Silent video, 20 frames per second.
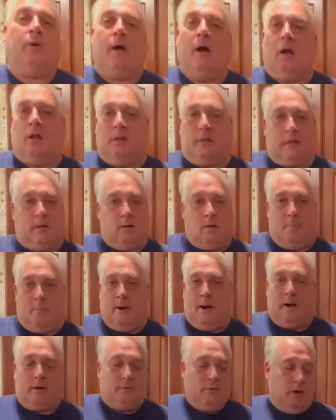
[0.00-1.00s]
garlic in the
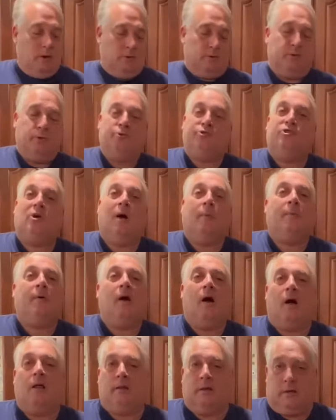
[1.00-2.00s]
background. You chop
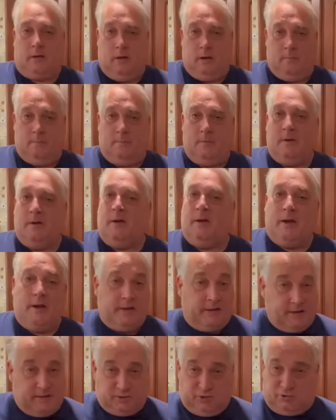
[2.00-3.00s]
garlic up,
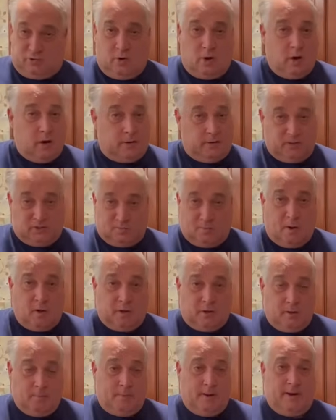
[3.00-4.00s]
it gets stronger the
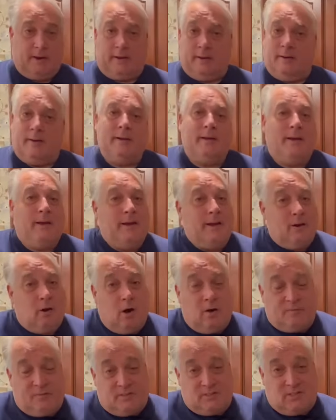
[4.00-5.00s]
smaller you make it, and
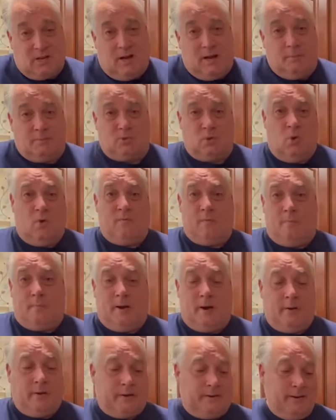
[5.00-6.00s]
oftentimes
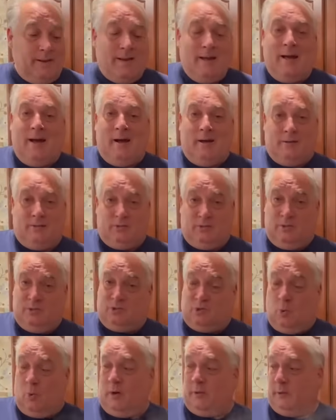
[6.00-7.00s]
overbearing.
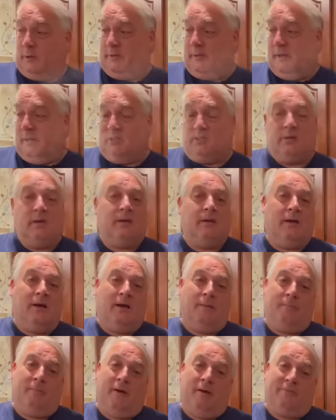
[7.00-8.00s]
Two other things
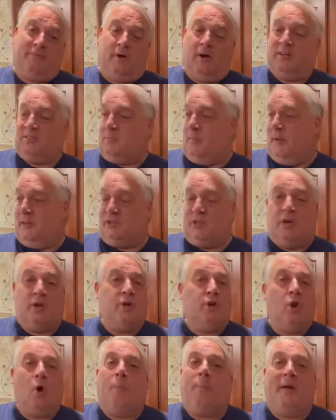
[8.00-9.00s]
I forgot to mention:
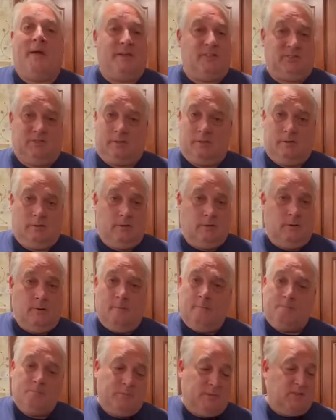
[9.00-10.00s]
no paste.
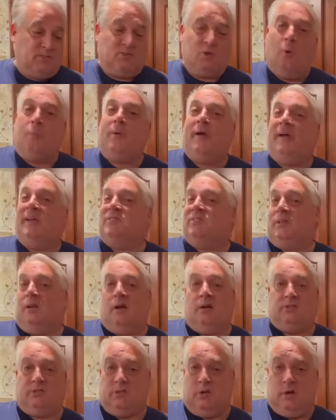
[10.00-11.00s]
There's no paste in
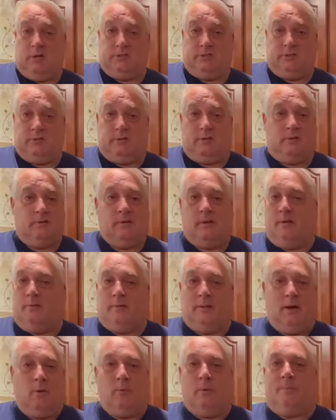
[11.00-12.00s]
our sauce.
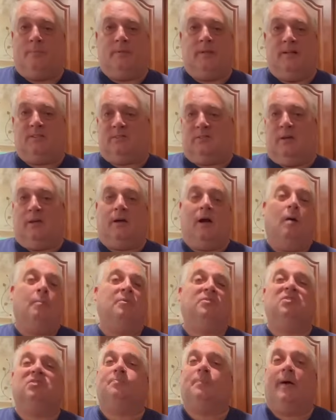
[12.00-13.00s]
That's like
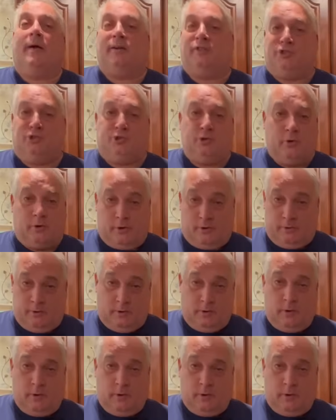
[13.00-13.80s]
almost as bad as sugar,